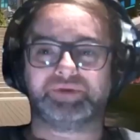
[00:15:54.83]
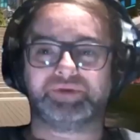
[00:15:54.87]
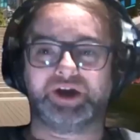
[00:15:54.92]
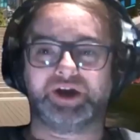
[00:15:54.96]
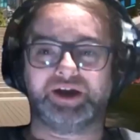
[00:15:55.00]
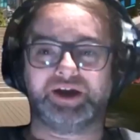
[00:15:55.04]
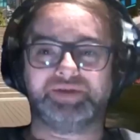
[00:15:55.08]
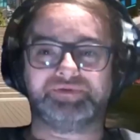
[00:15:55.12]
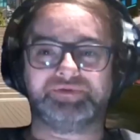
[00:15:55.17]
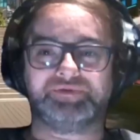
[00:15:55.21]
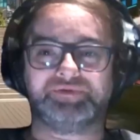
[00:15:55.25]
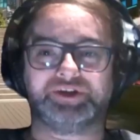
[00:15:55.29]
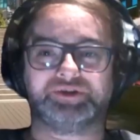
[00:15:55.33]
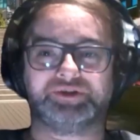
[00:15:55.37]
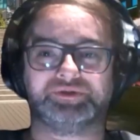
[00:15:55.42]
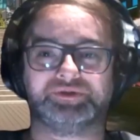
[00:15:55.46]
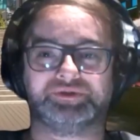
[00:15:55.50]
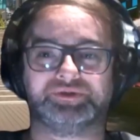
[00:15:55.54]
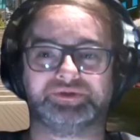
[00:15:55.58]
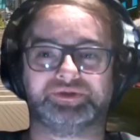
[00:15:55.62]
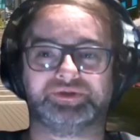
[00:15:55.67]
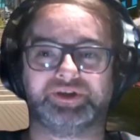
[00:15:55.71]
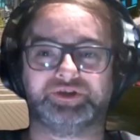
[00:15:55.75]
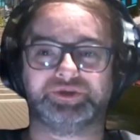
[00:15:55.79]
I haven't
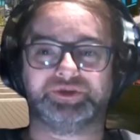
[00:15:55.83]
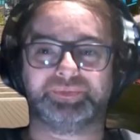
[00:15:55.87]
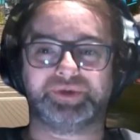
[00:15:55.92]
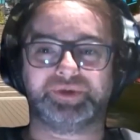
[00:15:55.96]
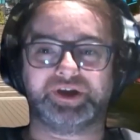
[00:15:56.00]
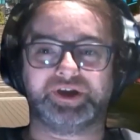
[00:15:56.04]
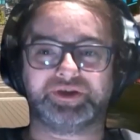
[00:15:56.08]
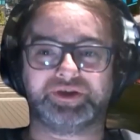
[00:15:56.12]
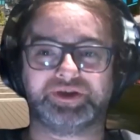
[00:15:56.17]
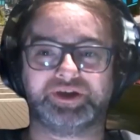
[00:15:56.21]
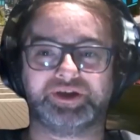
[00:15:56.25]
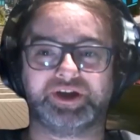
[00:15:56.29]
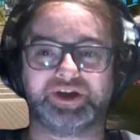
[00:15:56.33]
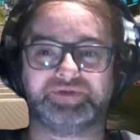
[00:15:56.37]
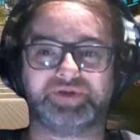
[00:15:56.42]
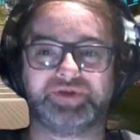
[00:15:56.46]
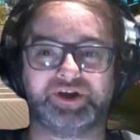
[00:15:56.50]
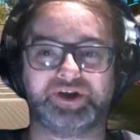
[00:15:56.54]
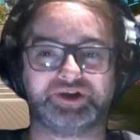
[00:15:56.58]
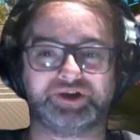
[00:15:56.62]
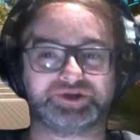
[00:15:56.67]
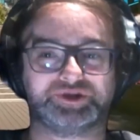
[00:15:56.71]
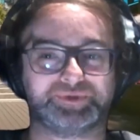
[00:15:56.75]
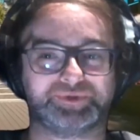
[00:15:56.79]
there's a bug that I've
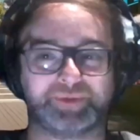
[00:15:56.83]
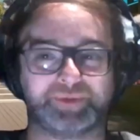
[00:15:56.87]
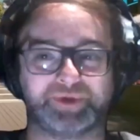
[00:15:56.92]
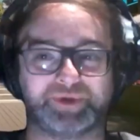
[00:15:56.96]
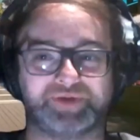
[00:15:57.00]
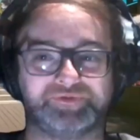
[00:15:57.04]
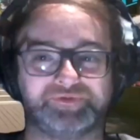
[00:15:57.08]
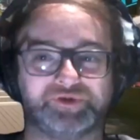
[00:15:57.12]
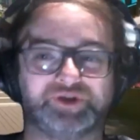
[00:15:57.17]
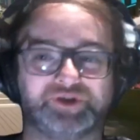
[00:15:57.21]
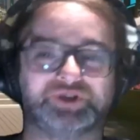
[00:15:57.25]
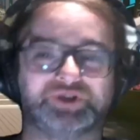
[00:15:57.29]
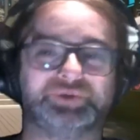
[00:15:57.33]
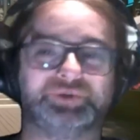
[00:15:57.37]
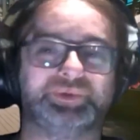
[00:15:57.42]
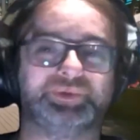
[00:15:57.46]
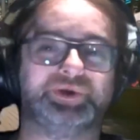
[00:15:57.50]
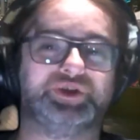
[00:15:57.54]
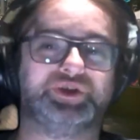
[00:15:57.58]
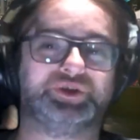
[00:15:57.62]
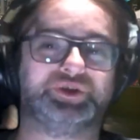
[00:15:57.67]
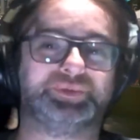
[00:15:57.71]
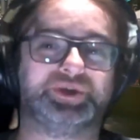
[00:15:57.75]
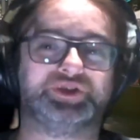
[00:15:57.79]
heard about, but I've not
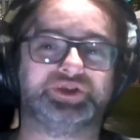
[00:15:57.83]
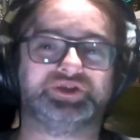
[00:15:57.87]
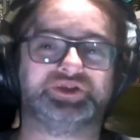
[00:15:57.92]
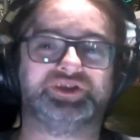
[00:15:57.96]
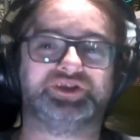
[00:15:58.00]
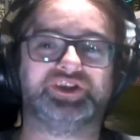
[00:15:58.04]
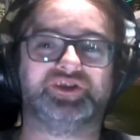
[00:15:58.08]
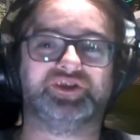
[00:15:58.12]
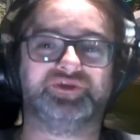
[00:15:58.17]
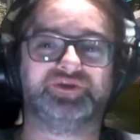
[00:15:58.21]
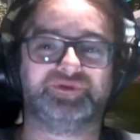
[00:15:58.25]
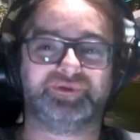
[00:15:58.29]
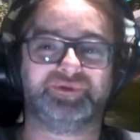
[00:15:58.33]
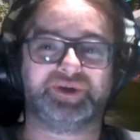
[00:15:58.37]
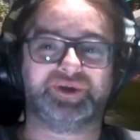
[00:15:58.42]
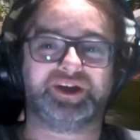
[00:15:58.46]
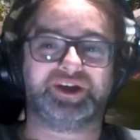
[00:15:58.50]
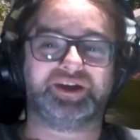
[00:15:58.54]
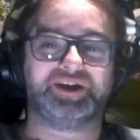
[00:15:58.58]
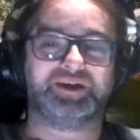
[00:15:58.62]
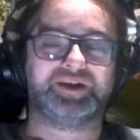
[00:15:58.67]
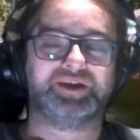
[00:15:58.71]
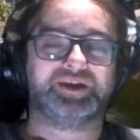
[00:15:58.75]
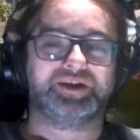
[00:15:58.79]
experienced myself,
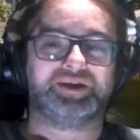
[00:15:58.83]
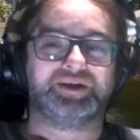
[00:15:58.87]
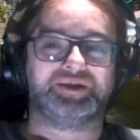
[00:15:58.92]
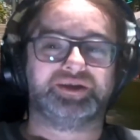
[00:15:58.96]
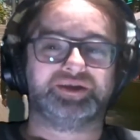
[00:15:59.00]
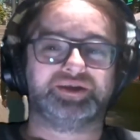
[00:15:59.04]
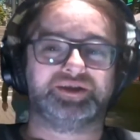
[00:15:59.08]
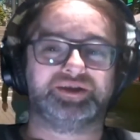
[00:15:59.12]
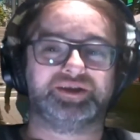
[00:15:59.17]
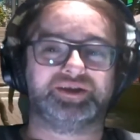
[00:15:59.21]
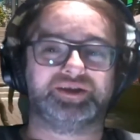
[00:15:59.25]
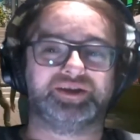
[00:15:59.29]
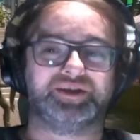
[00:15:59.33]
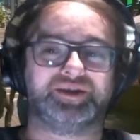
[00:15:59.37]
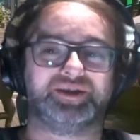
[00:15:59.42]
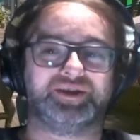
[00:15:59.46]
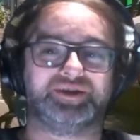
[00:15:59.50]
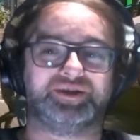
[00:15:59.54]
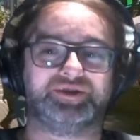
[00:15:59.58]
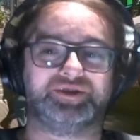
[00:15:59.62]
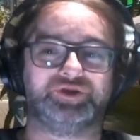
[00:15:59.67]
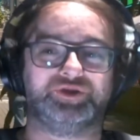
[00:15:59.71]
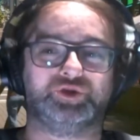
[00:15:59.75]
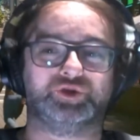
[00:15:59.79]
where
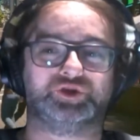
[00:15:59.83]
your